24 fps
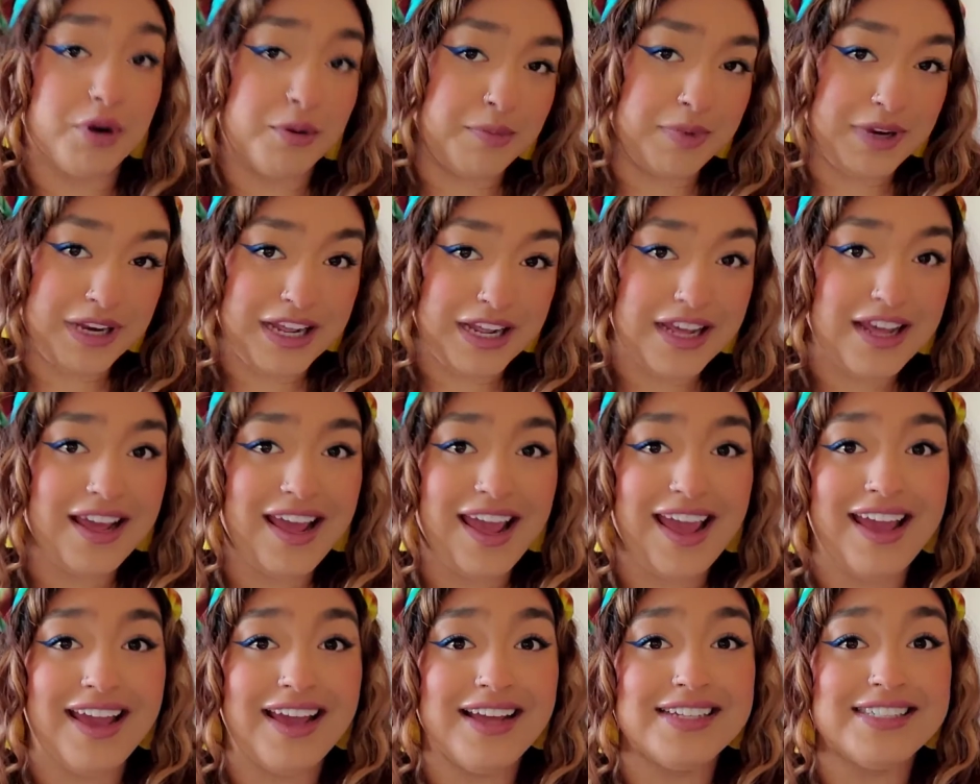permanent
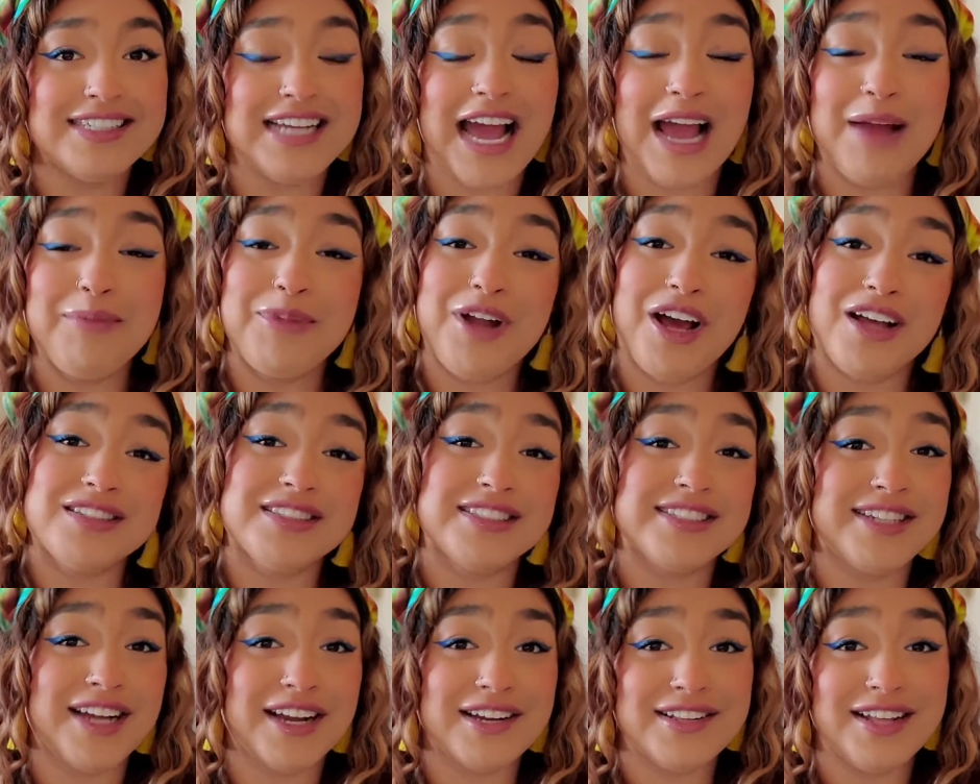and I'm not
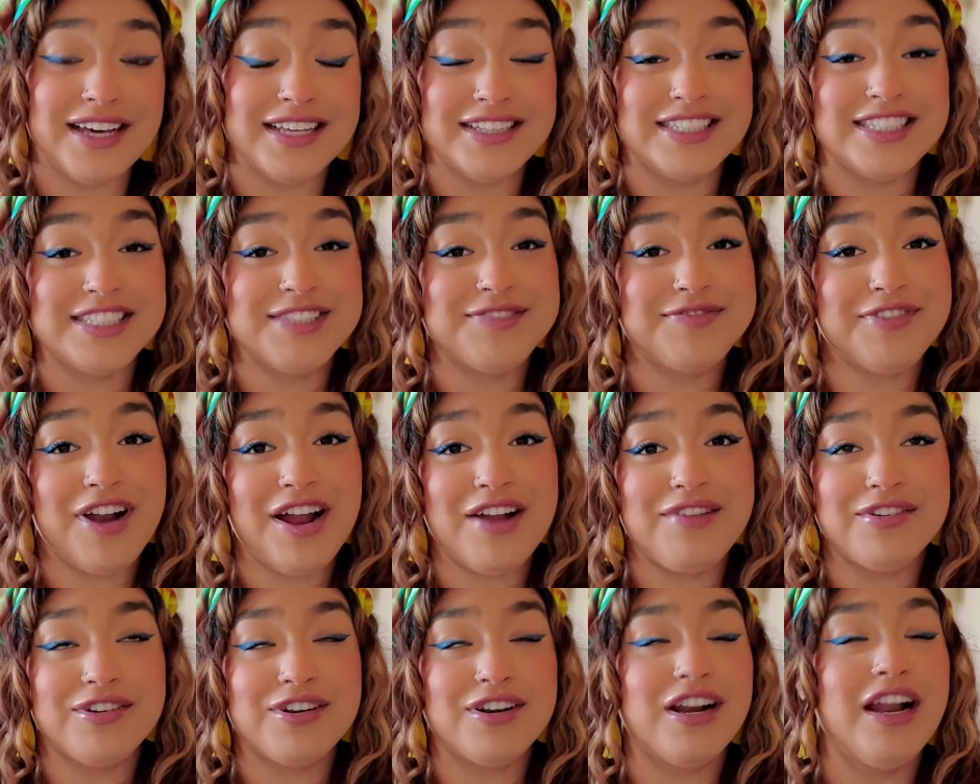stuck like this
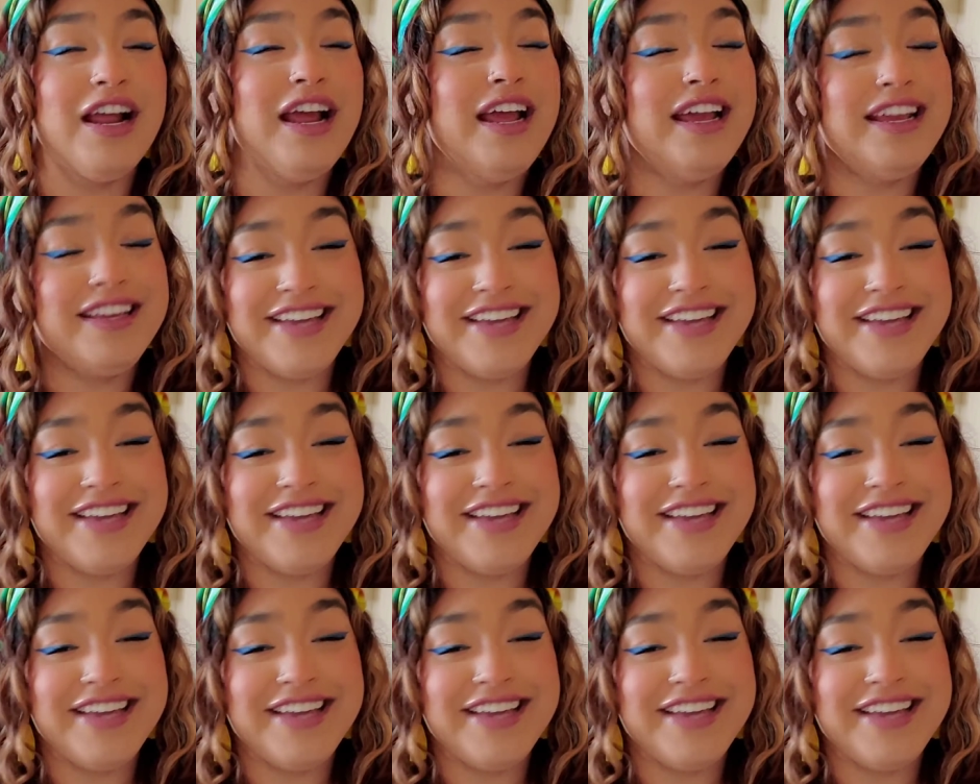forever.